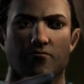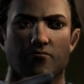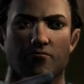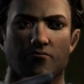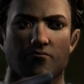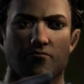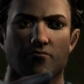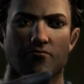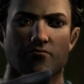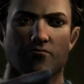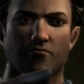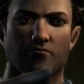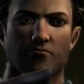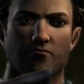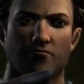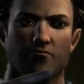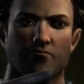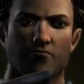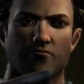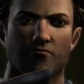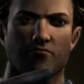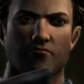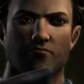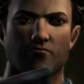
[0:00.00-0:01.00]

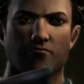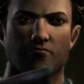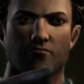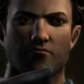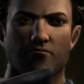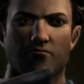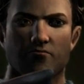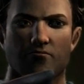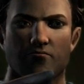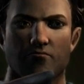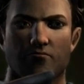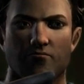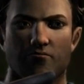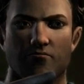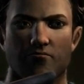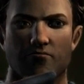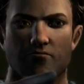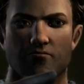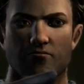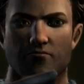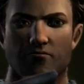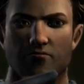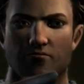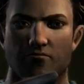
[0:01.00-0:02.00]

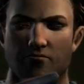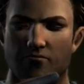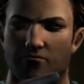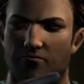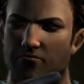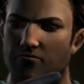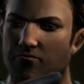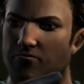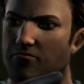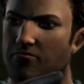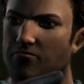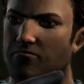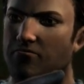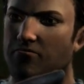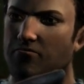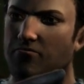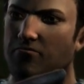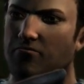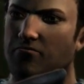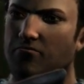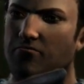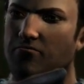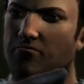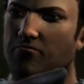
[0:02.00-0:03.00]

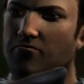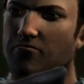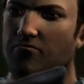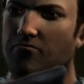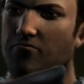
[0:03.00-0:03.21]
[no speech]